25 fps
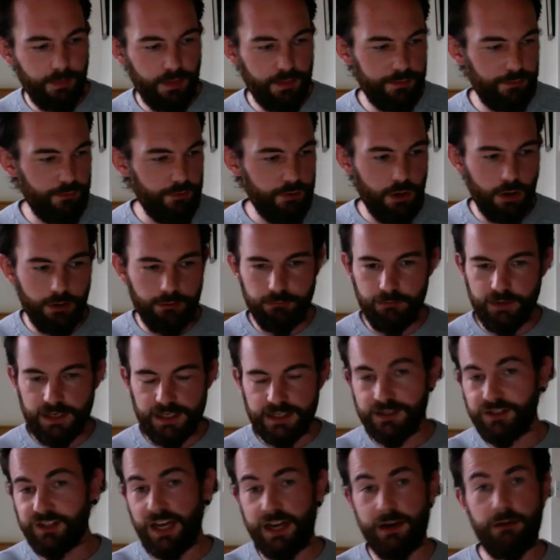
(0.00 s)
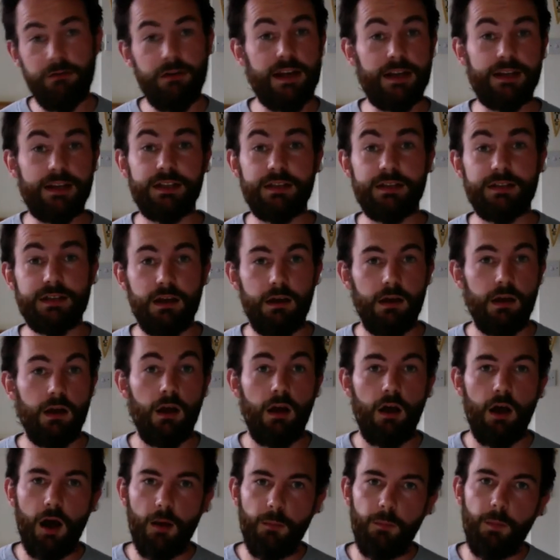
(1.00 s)
throughout recent generations
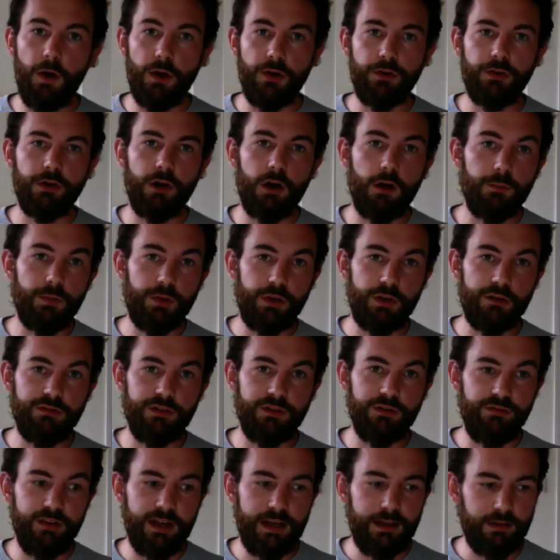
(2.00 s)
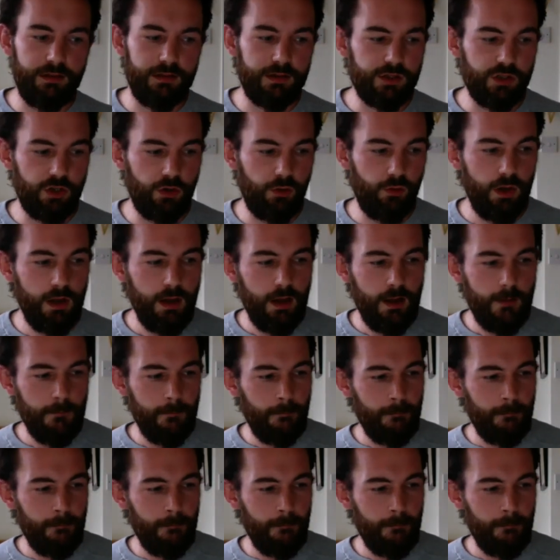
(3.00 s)
about our beautiful faith. So